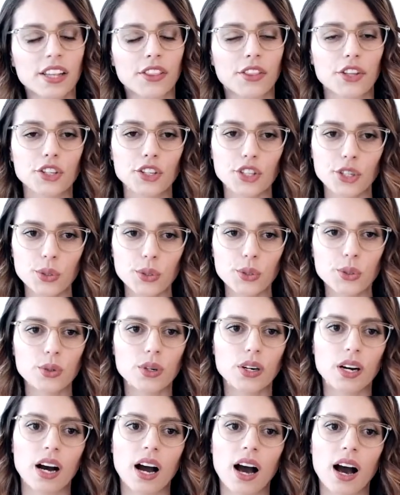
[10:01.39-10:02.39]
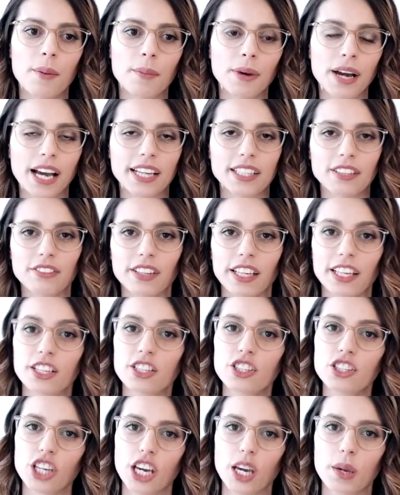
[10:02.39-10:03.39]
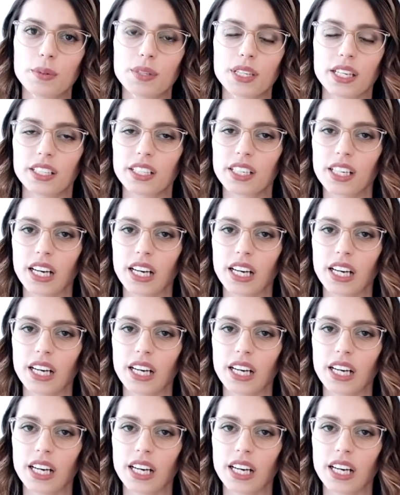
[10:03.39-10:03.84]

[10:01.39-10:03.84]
the new kind of like shapes and